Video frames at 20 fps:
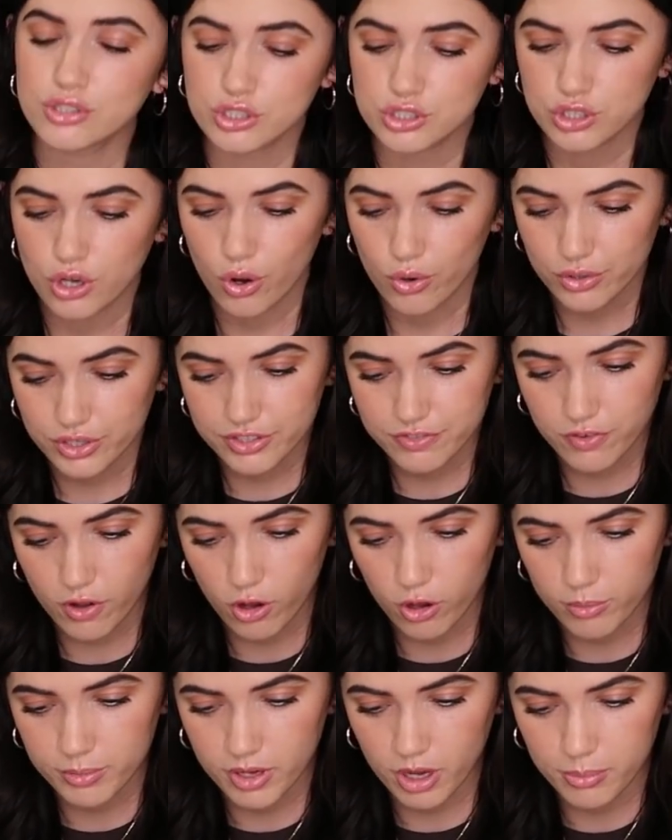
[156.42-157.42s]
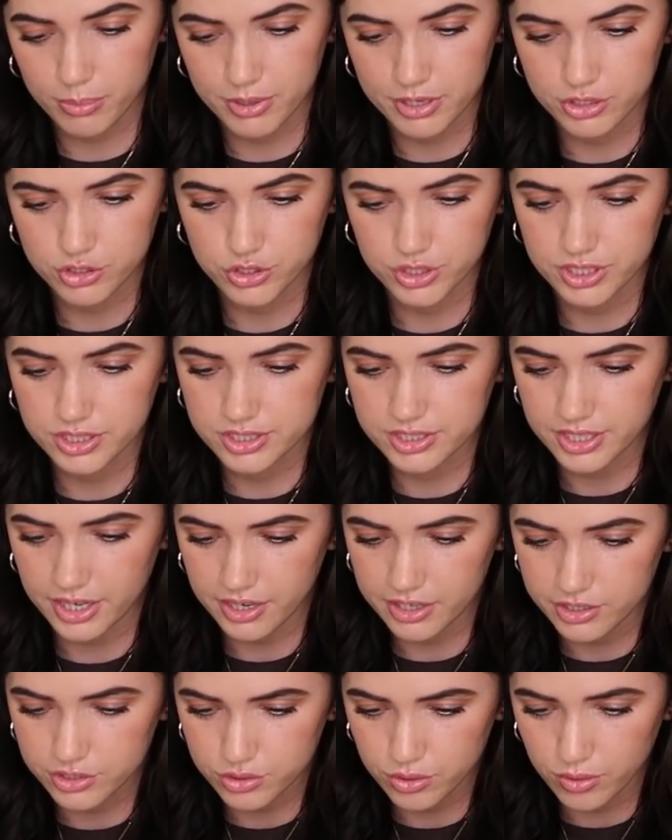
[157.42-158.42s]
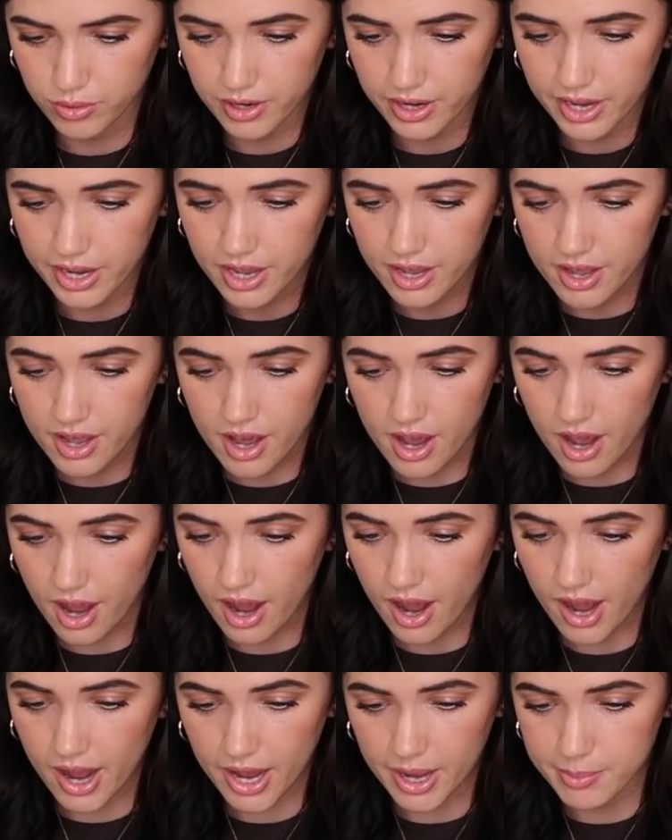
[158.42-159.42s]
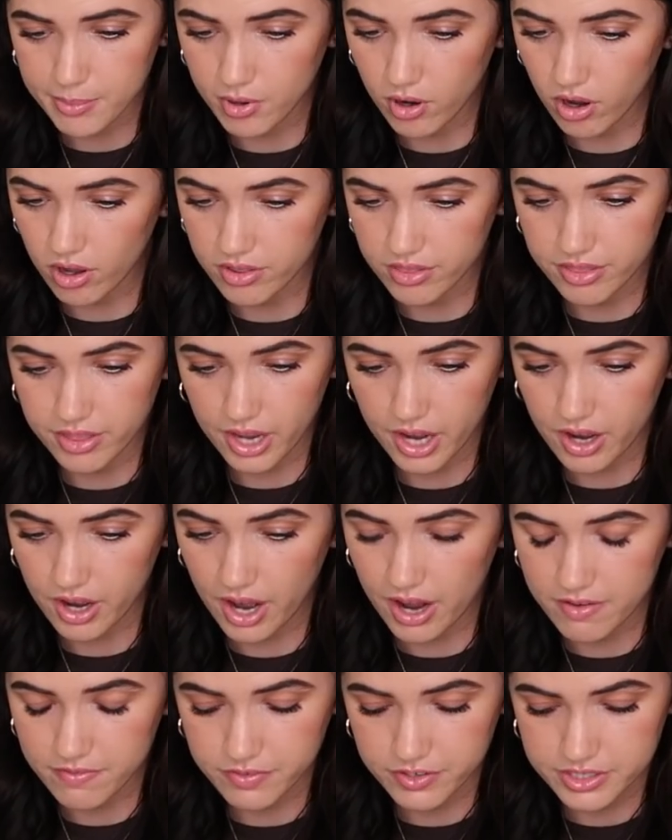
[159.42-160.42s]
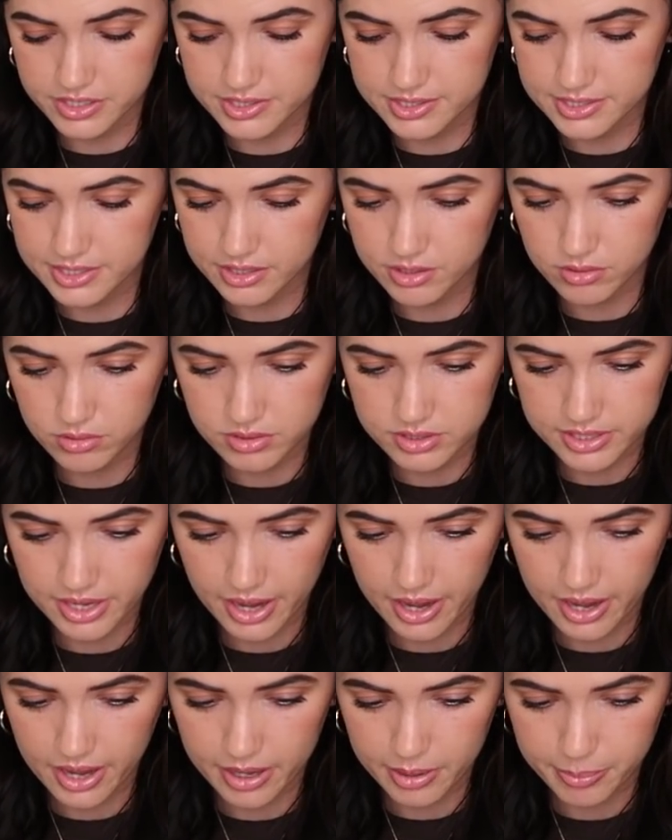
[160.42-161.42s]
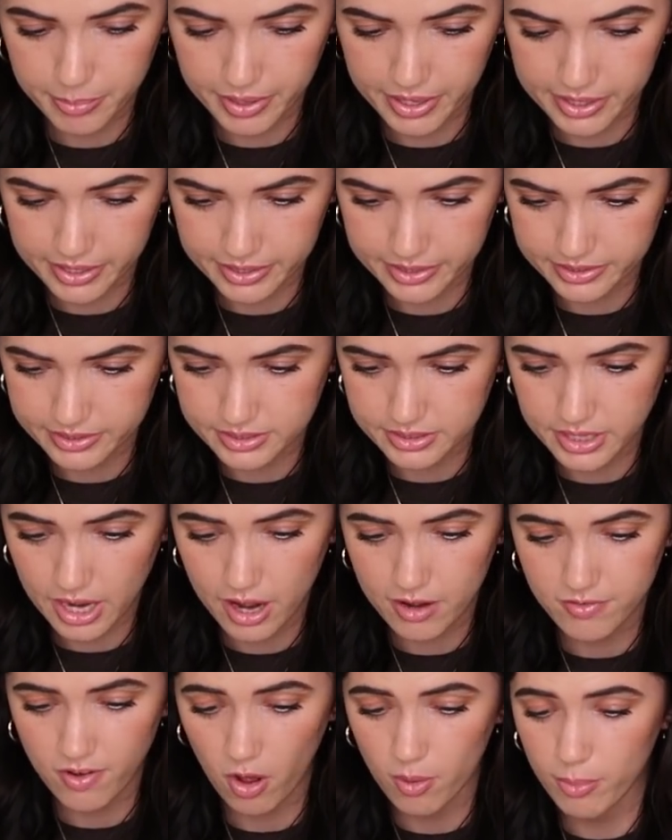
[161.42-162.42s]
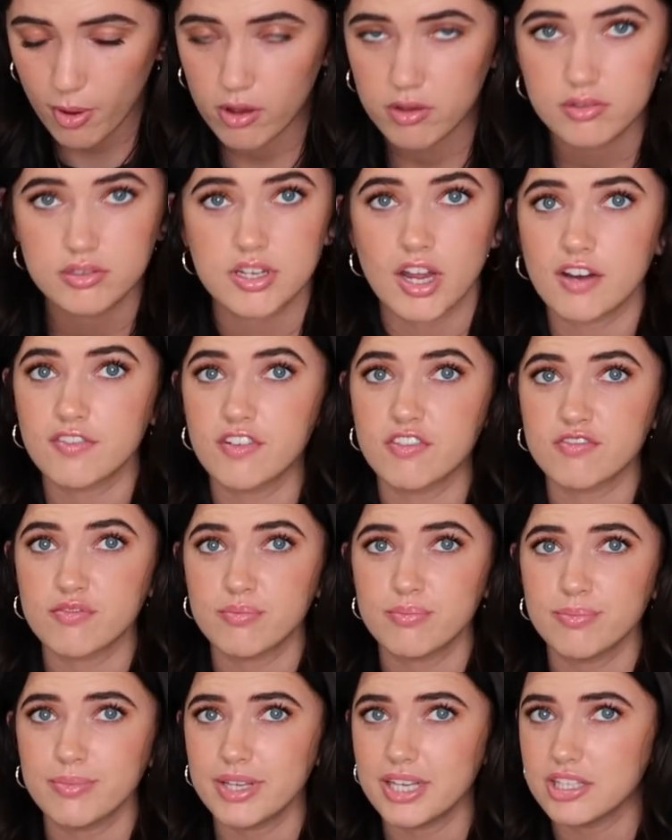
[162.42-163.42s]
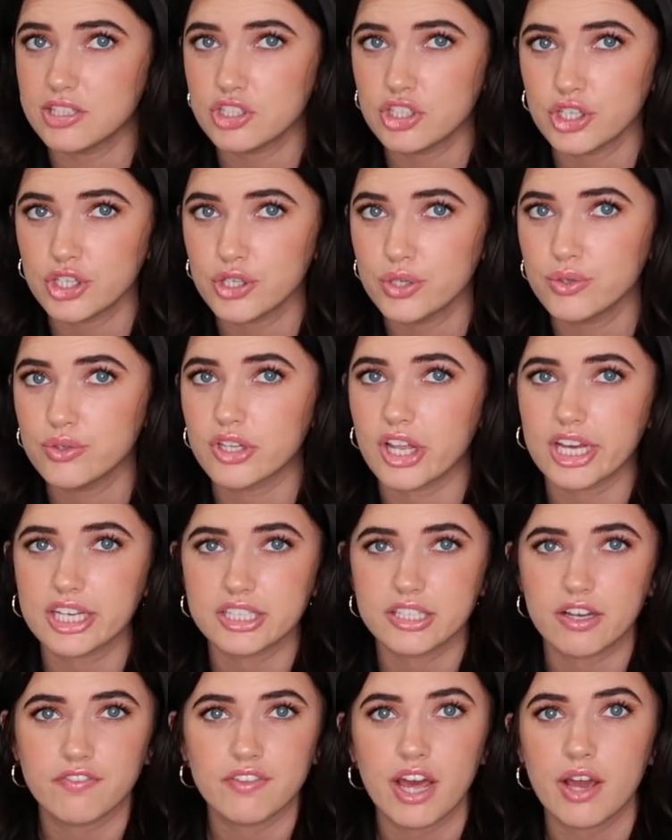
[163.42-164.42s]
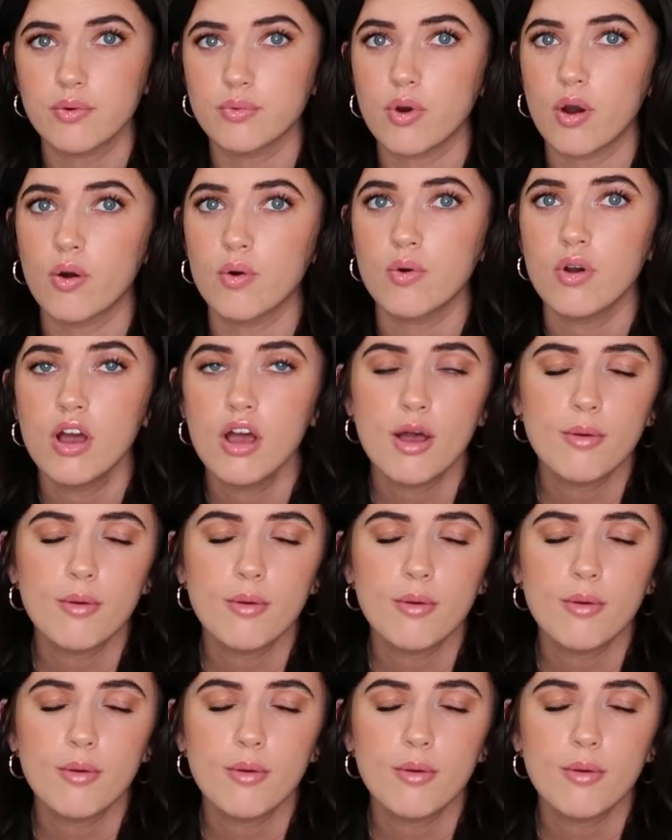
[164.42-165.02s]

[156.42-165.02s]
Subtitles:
you should totally follow me on Pinterest, Sara Joy. I'm on there every single day pinning stuff. I'll post stuff of me too, like stuff that I won't